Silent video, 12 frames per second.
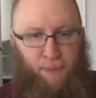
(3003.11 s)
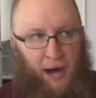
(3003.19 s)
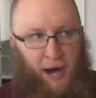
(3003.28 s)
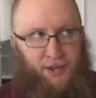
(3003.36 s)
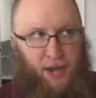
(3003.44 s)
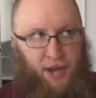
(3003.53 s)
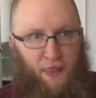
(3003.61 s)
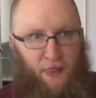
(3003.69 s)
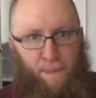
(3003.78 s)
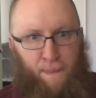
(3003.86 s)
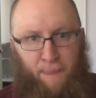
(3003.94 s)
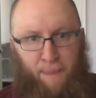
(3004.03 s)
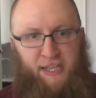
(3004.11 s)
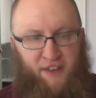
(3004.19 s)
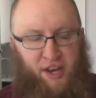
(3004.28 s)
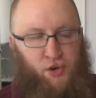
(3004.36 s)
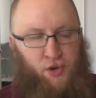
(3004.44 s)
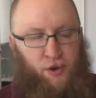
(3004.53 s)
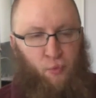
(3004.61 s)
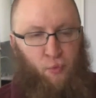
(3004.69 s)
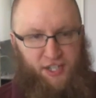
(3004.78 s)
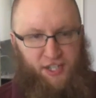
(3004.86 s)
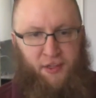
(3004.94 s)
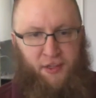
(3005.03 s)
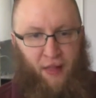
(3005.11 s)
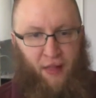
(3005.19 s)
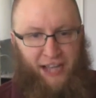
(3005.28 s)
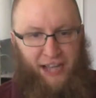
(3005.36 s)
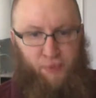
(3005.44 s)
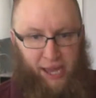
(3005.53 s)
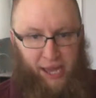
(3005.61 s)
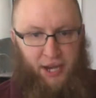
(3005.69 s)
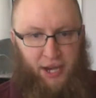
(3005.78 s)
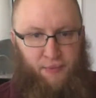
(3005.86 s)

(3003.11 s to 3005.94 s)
The puppies' victory was not at the Hugo ceremony.